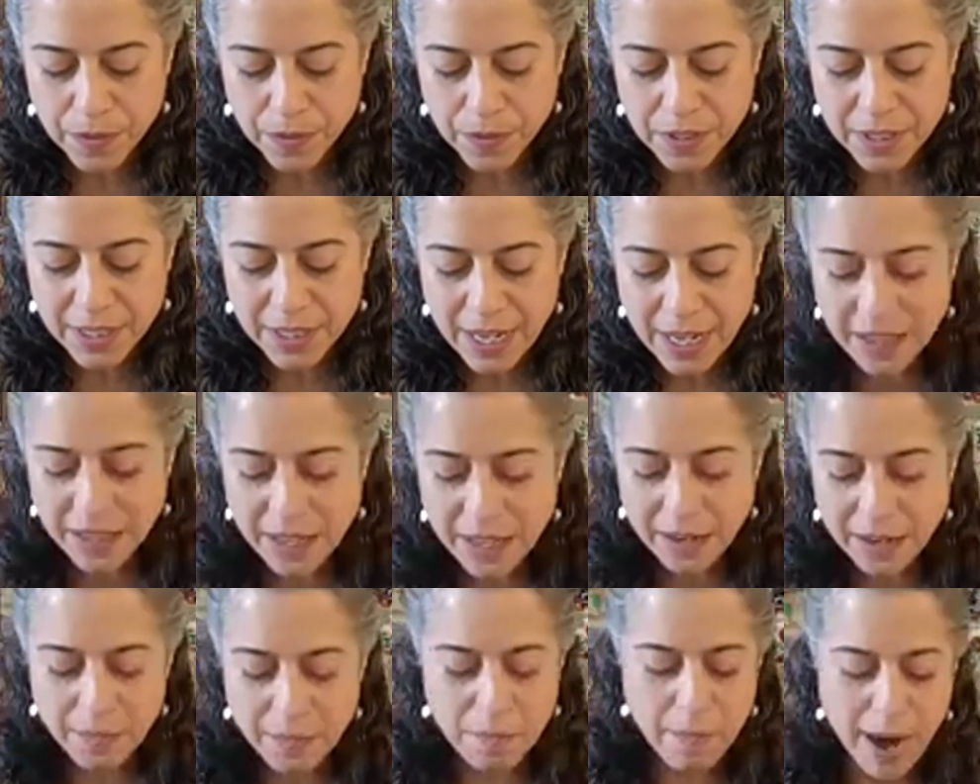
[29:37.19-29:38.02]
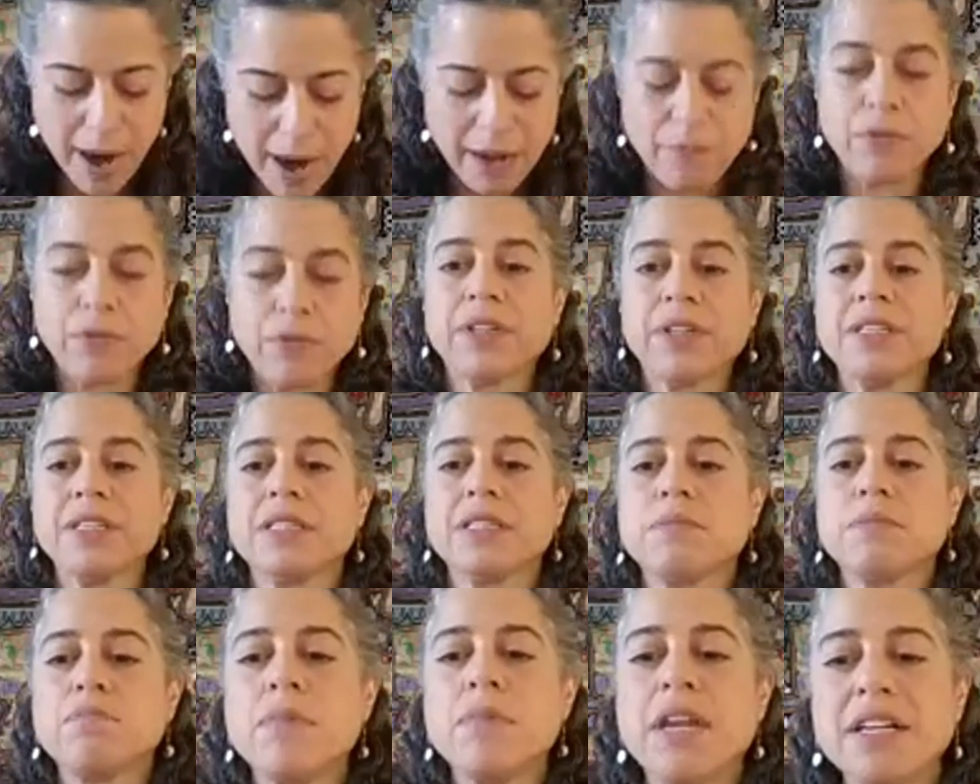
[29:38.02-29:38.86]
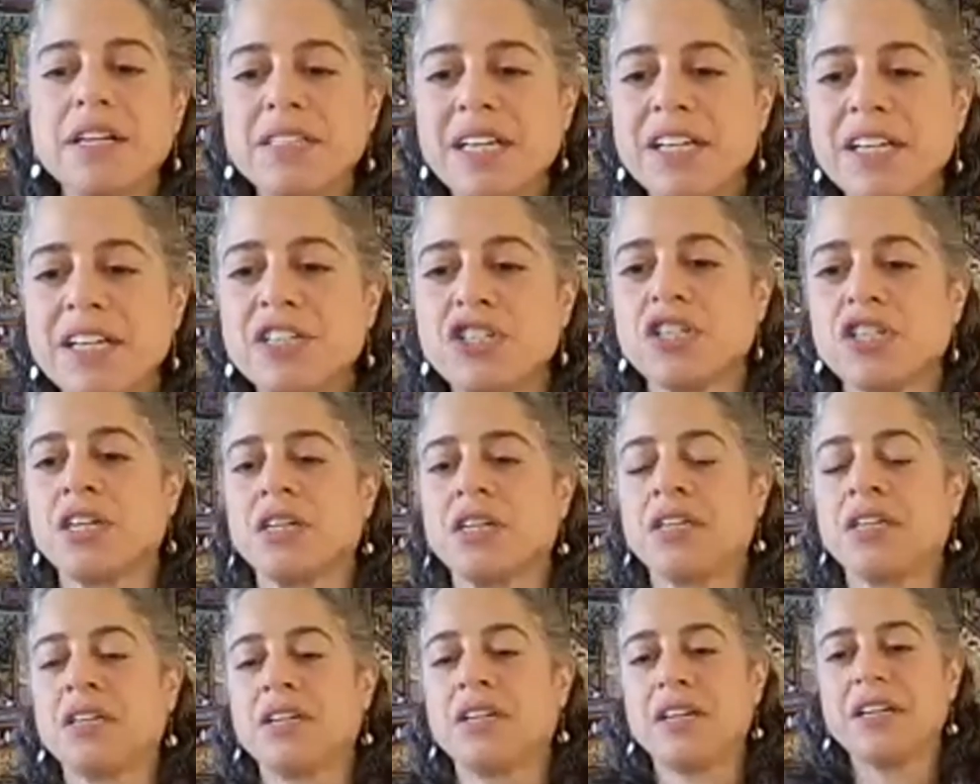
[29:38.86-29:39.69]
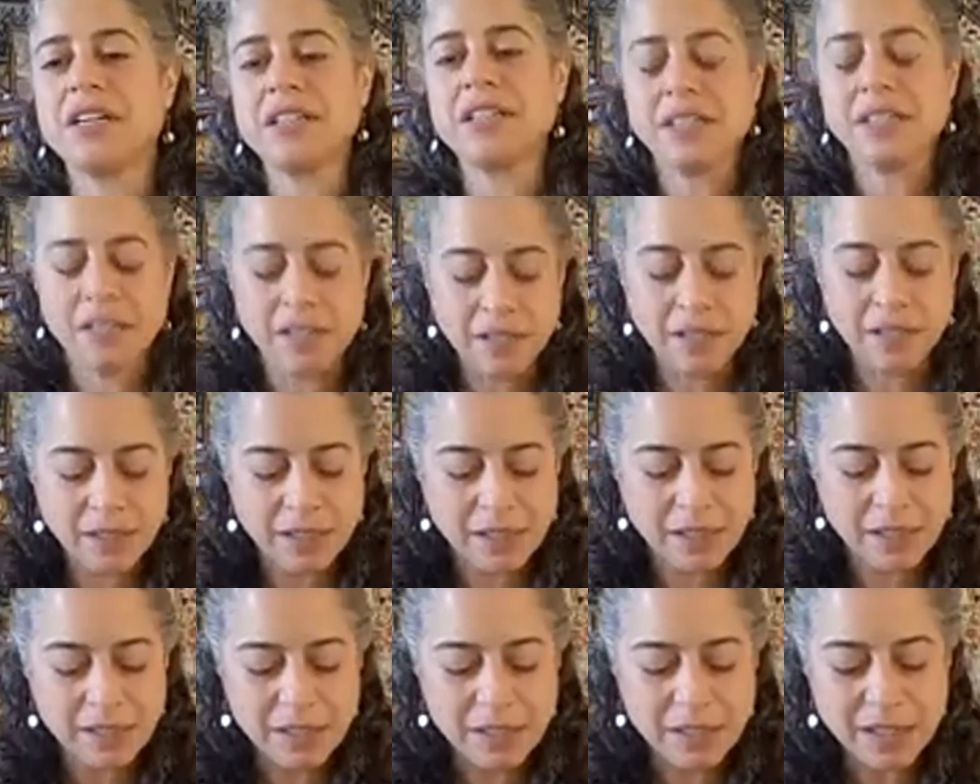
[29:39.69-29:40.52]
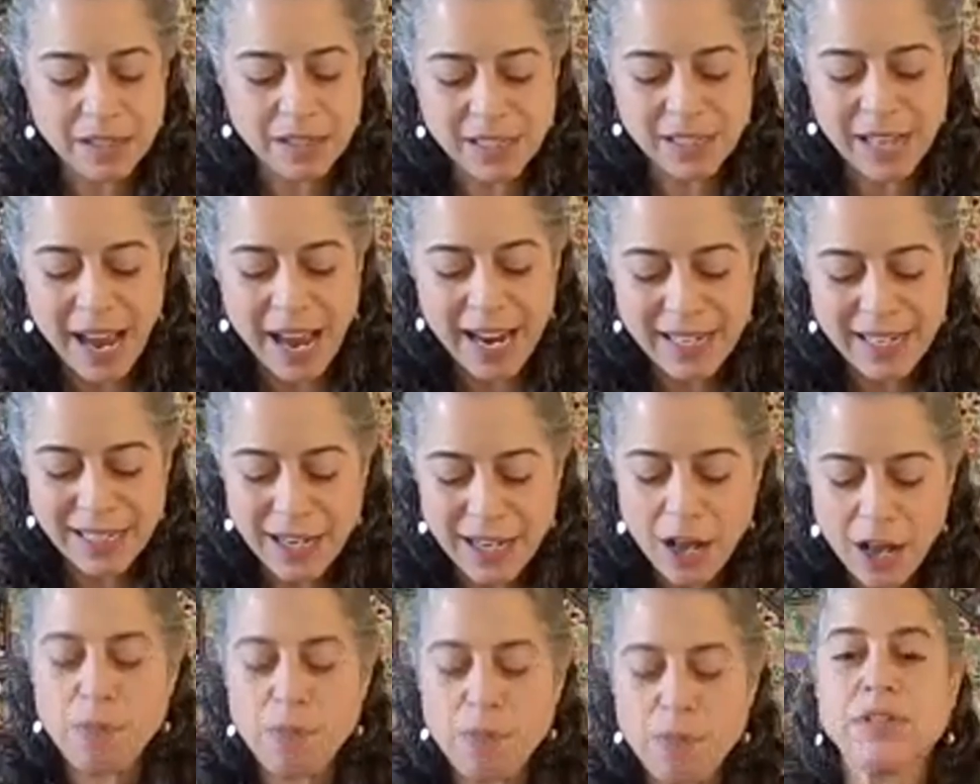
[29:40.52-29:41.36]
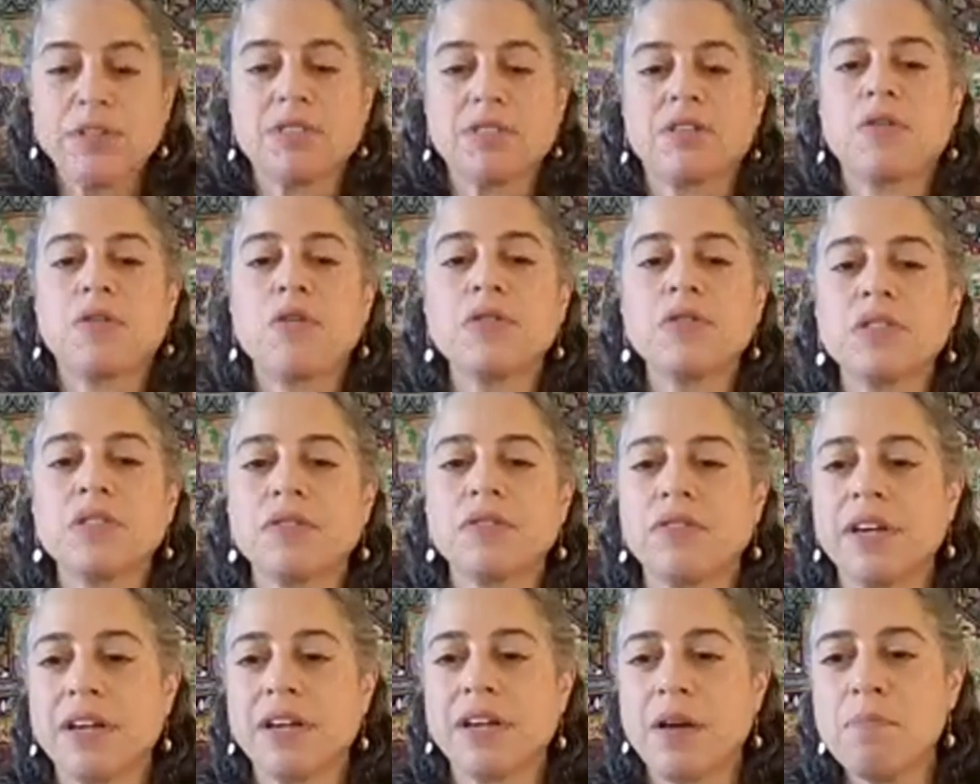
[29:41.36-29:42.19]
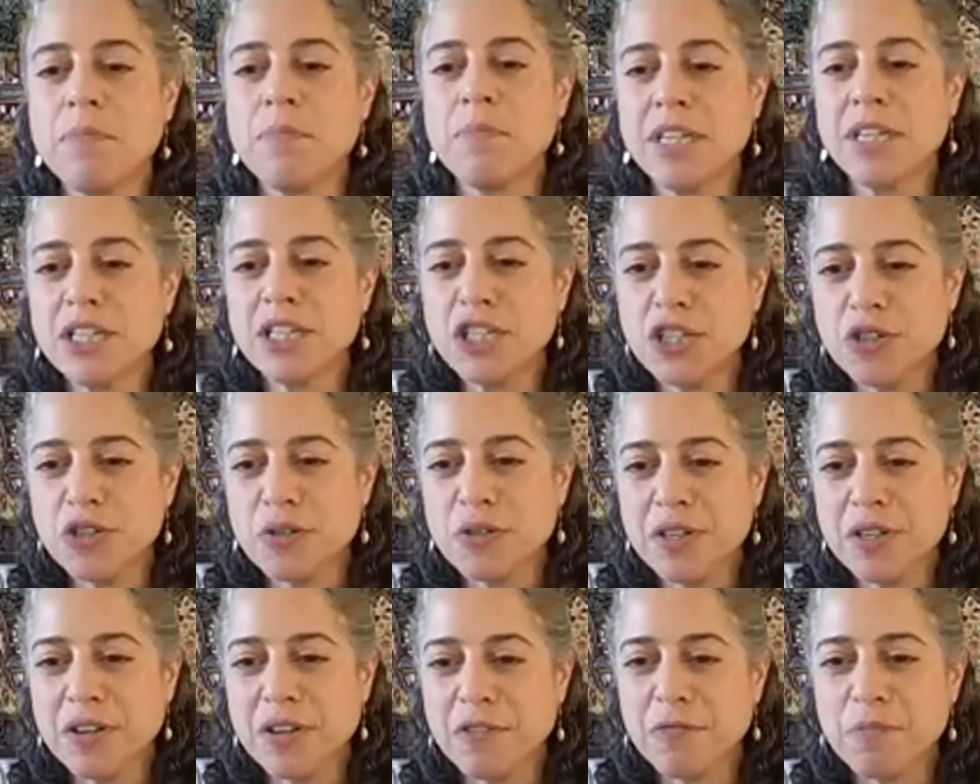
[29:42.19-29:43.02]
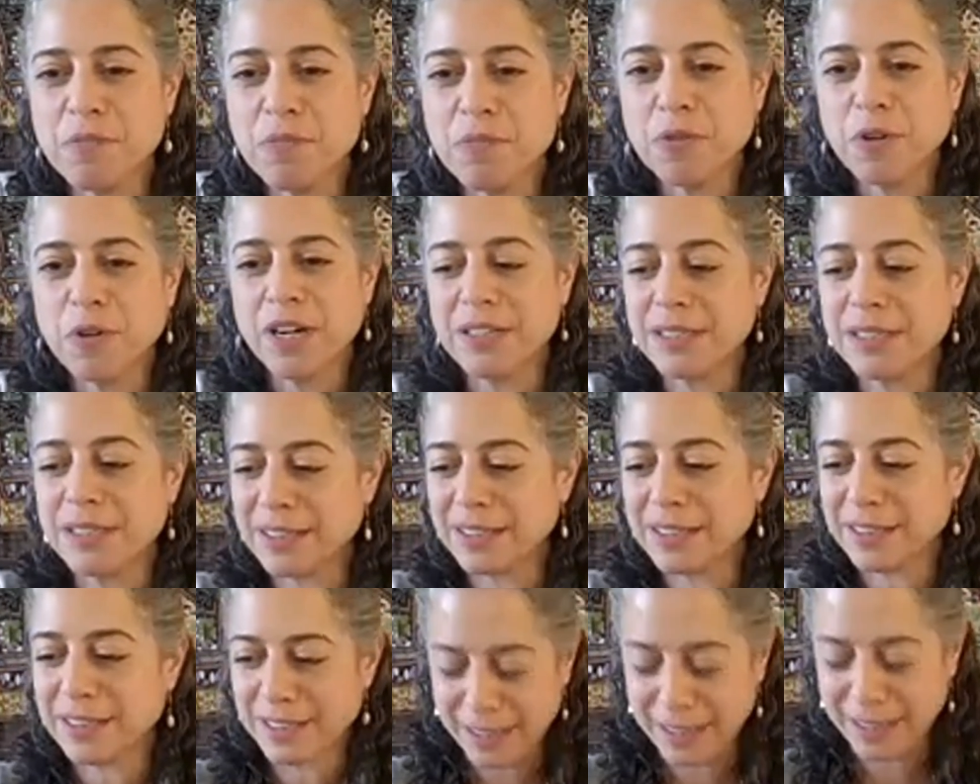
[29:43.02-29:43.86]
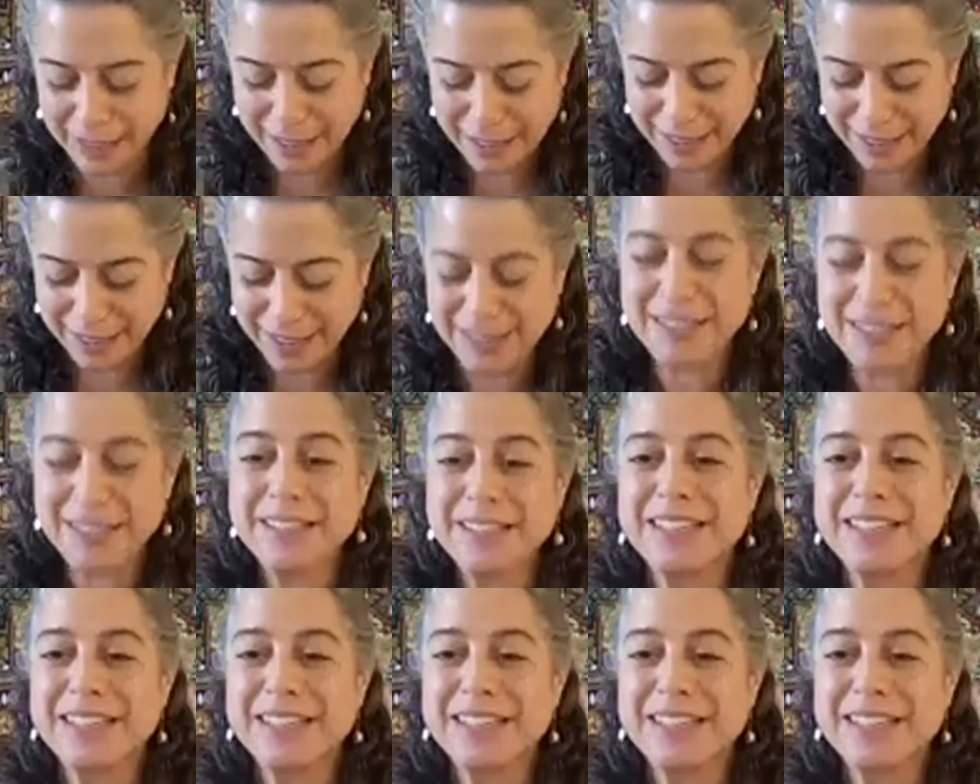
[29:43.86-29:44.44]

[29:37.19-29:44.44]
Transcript: said that mindfulness meditation is designed to help us cultivate a ministry of presence.